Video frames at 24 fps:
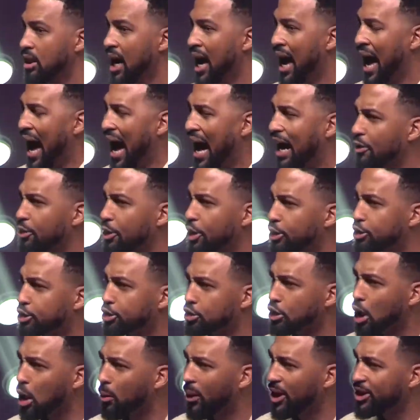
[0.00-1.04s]
How you
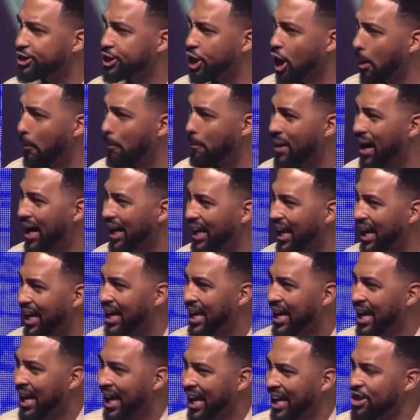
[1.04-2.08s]
steward your money
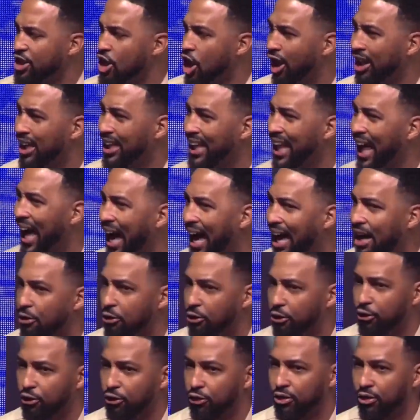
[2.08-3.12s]
and your life
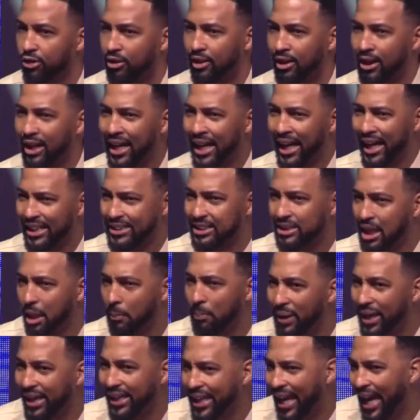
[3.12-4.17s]
is the
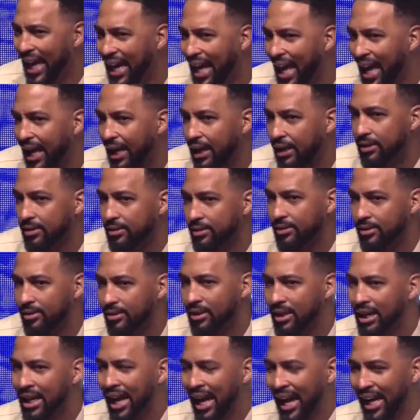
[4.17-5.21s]
beginning.
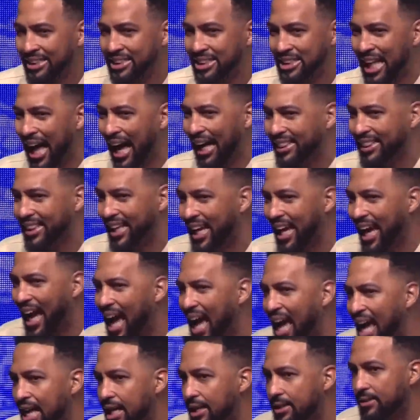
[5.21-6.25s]
It's not the
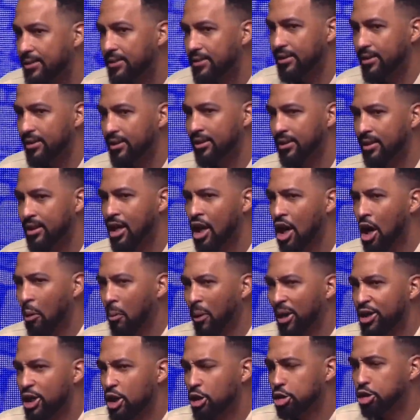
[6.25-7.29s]
end.
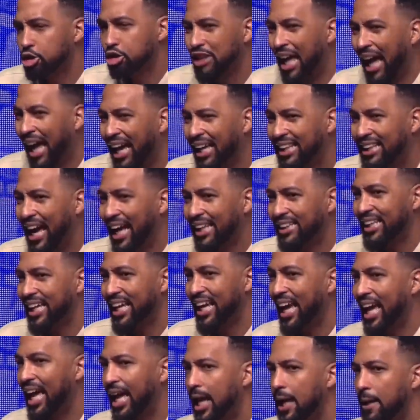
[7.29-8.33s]
When you stand at the
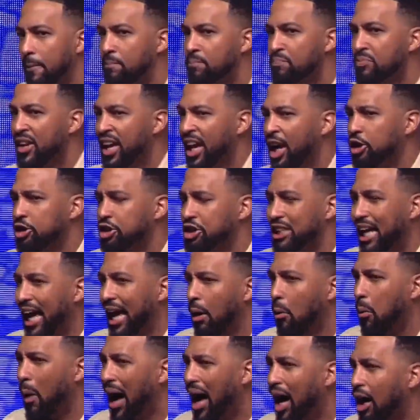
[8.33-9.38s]
end, He'll say,
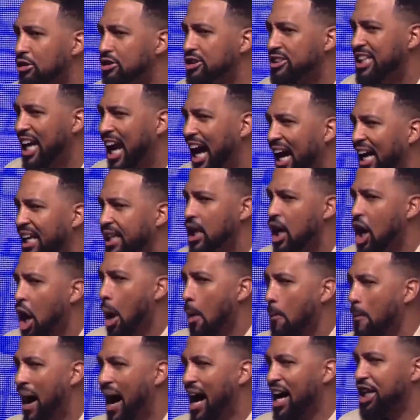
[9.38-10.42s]
"Well done,
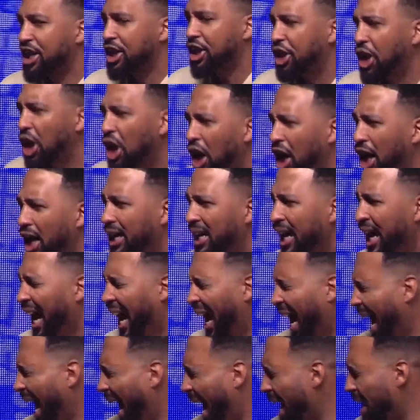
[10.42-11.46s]
my good
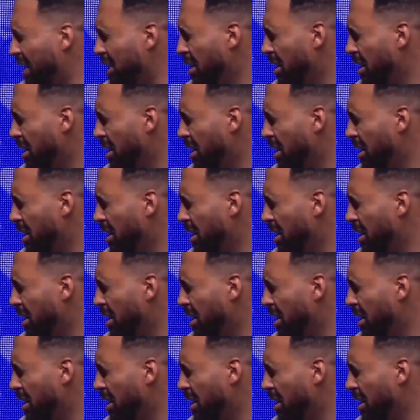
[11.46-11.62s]
and